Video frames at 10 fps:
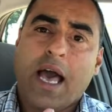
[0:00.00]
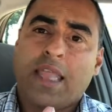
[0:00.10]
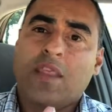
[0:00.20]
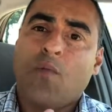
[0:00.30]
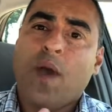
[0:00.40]

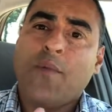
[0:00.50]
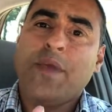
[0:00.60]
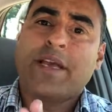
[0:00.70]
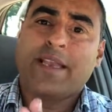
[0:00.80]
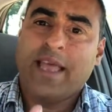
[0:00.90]
and the way
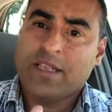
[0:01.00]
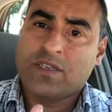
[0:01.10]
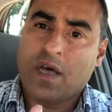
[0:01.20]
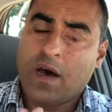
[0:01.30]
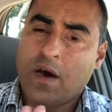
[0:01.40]
we connect
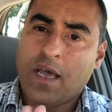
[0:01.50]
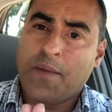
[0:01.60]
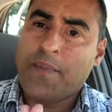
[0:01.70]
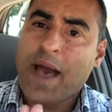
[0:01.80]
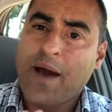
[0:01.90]
to the
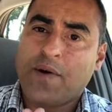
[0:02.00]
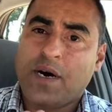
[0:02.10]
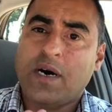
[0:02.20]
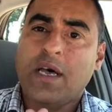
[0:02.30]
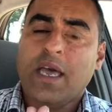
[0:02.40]
higher
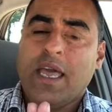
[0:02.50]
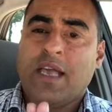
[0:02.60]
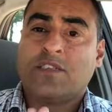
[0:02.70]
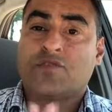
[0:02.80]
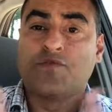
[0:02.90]
power
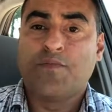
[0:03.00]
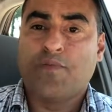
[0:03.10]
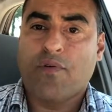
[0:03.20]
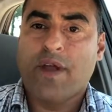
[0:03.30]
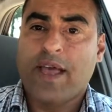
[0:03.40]
is through
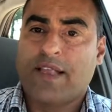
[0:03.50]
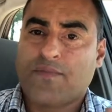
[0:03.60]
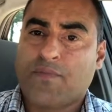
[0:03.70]
prayers.